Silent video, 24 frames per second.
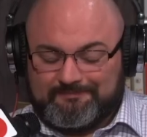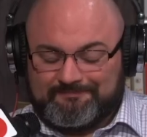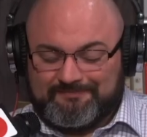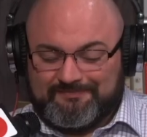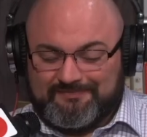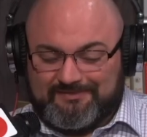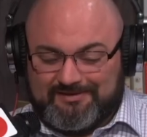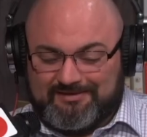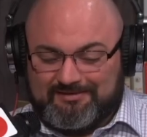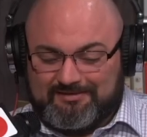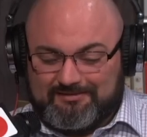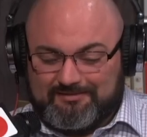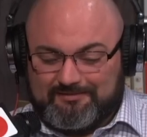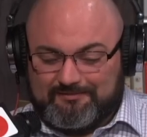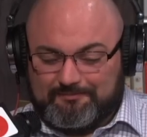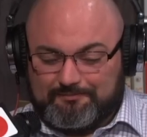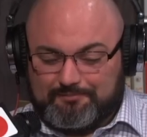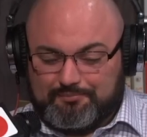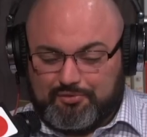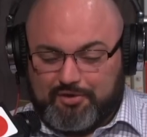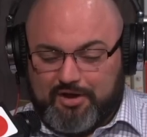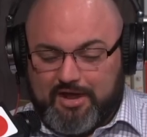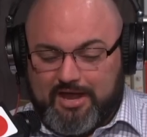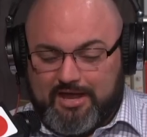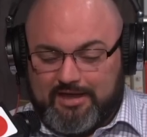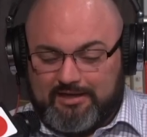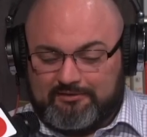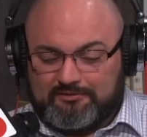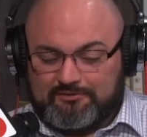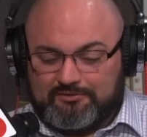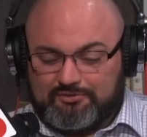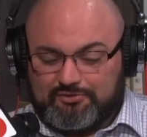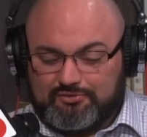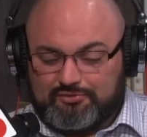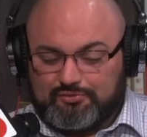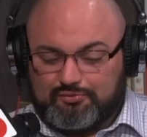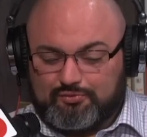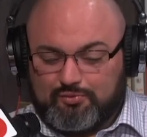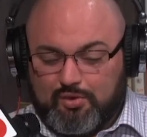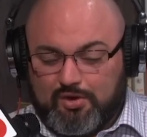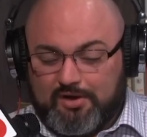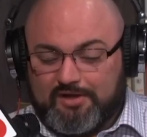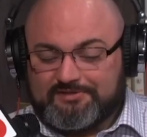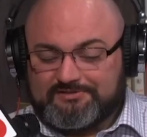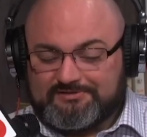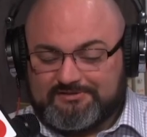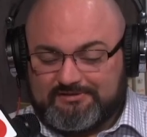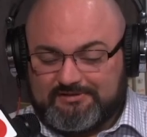Then Bran, who
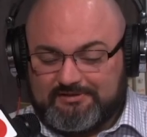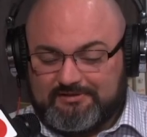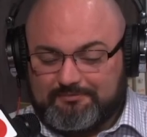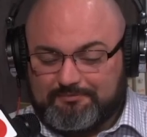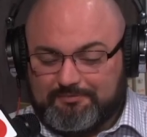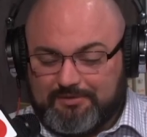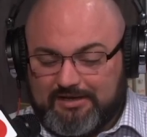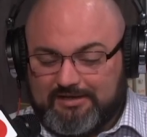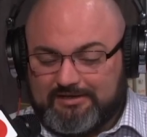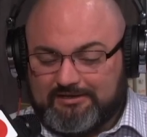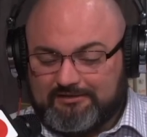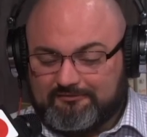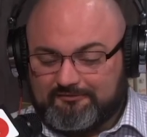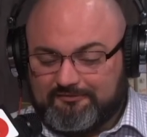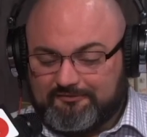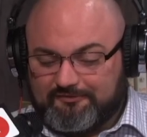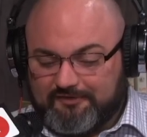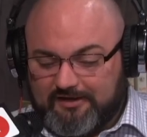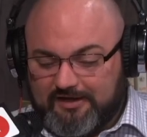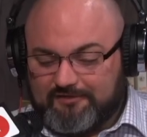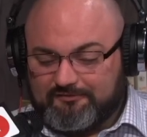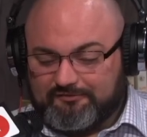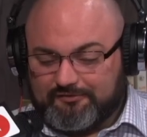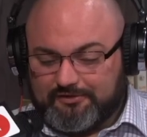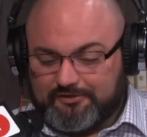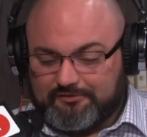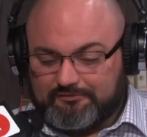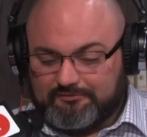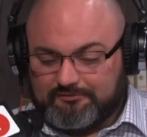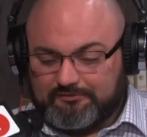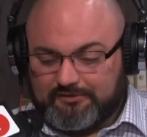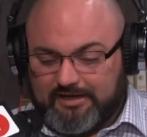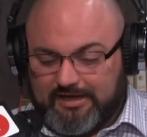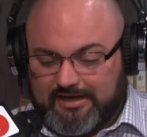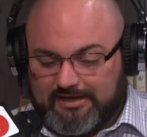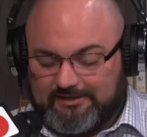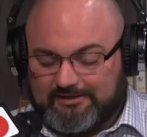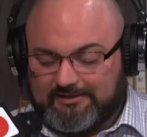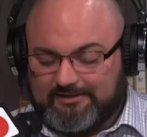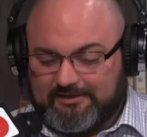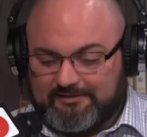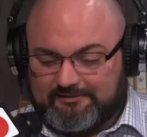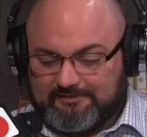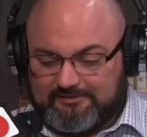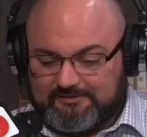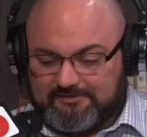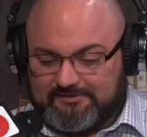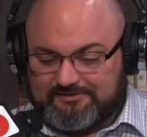was the betting favorite heading
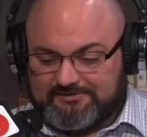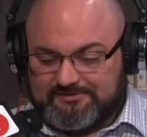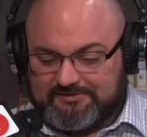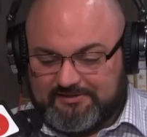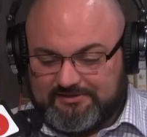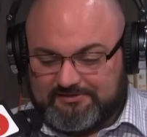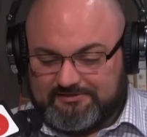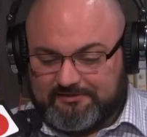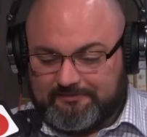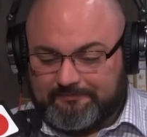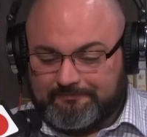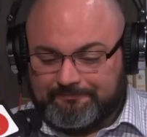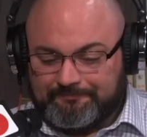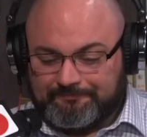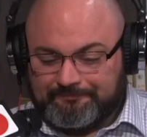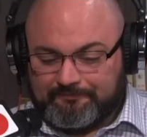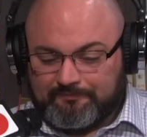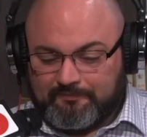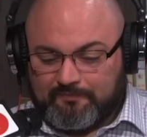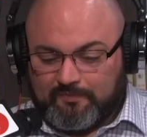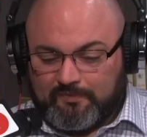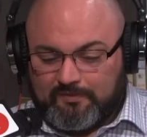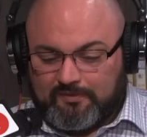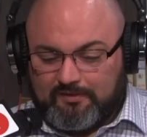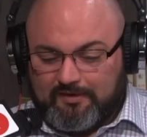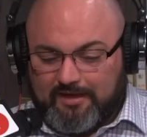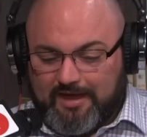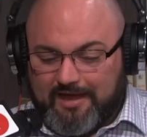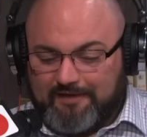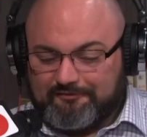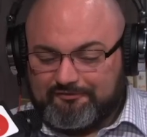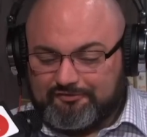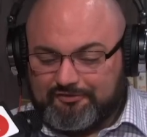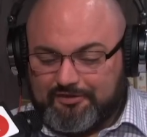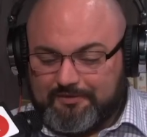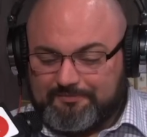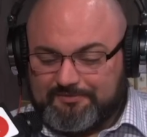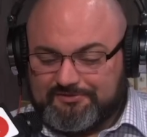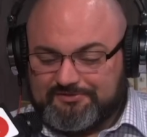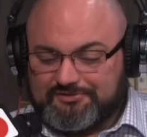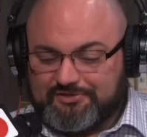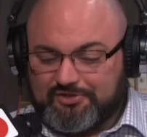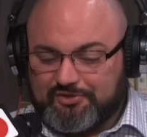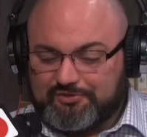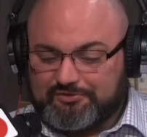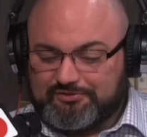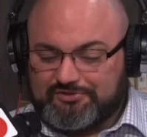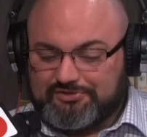into the season, after
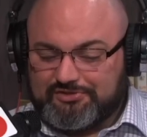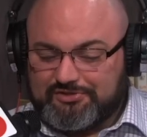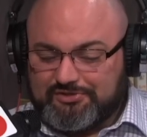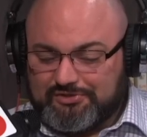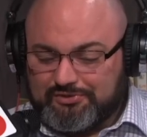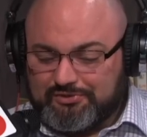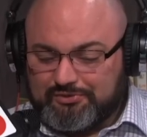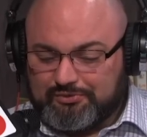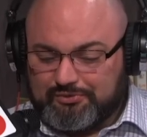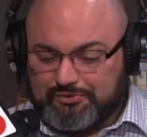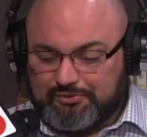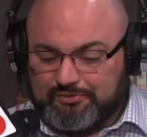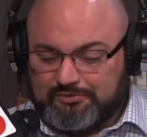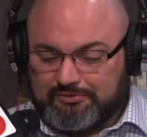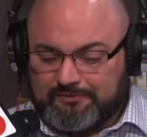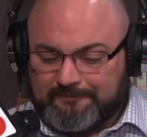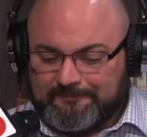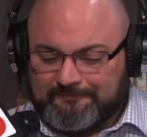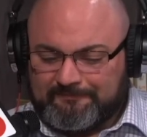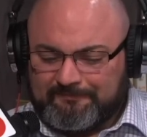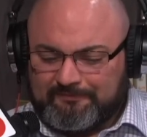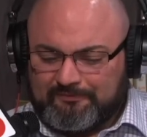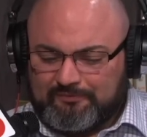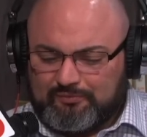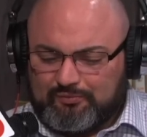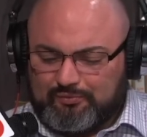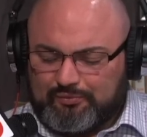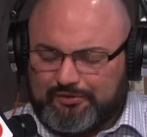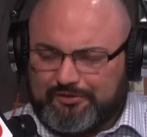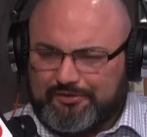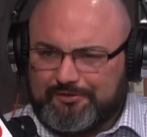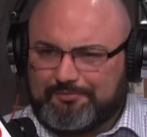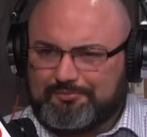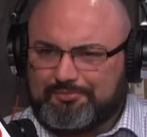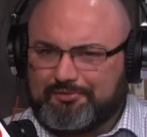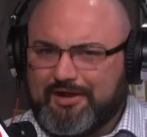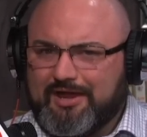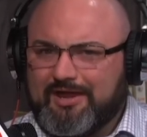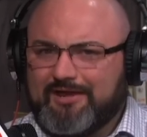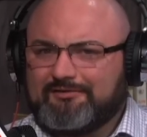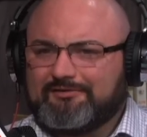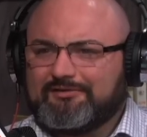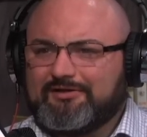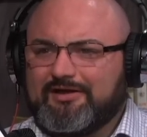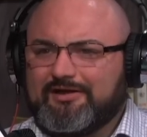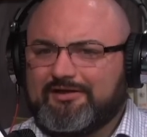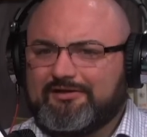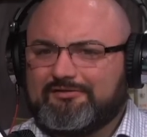episode two, where
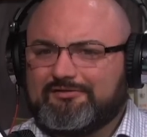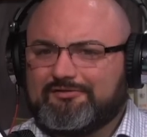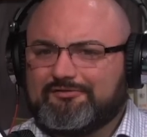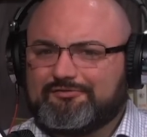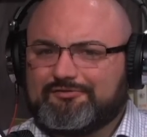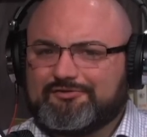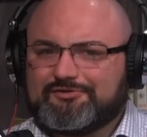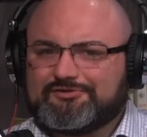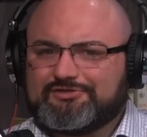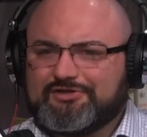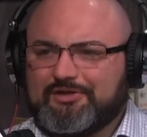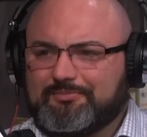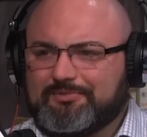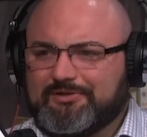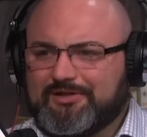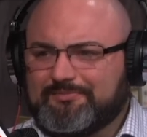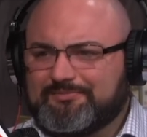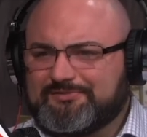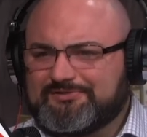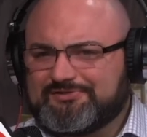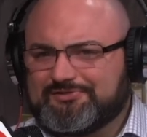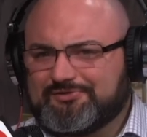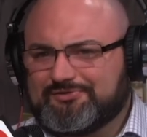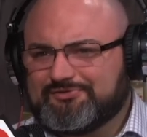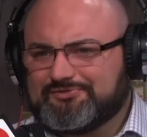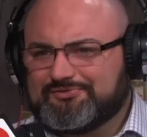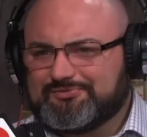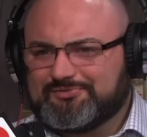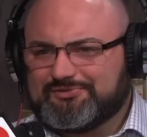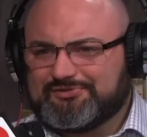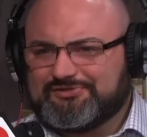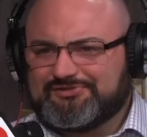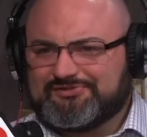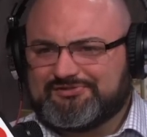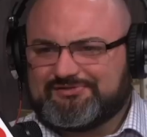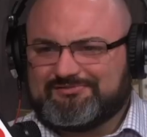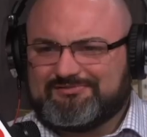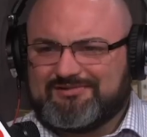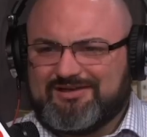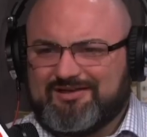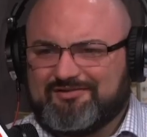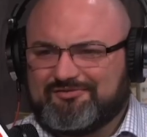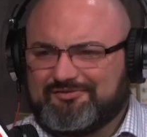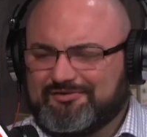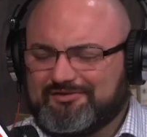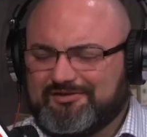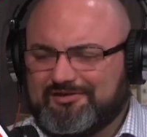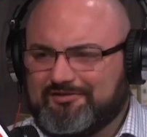Bran kind of in the first couple episodes was
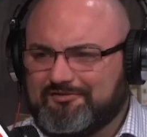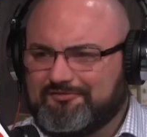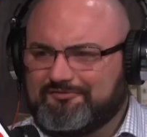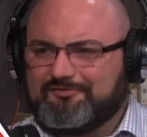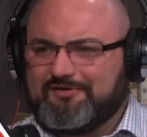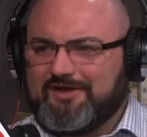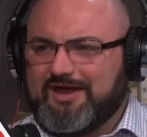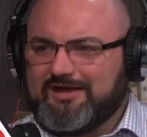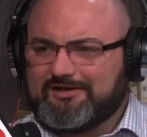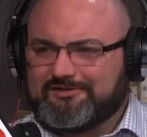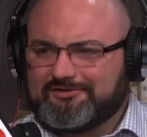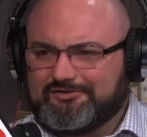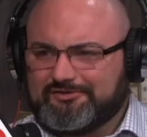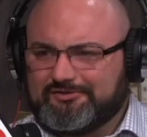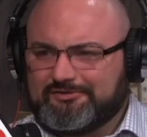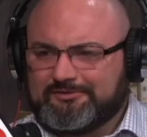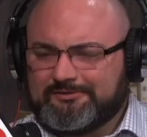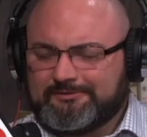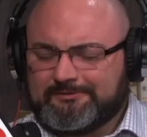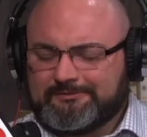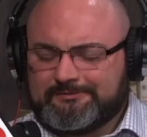not really a factor,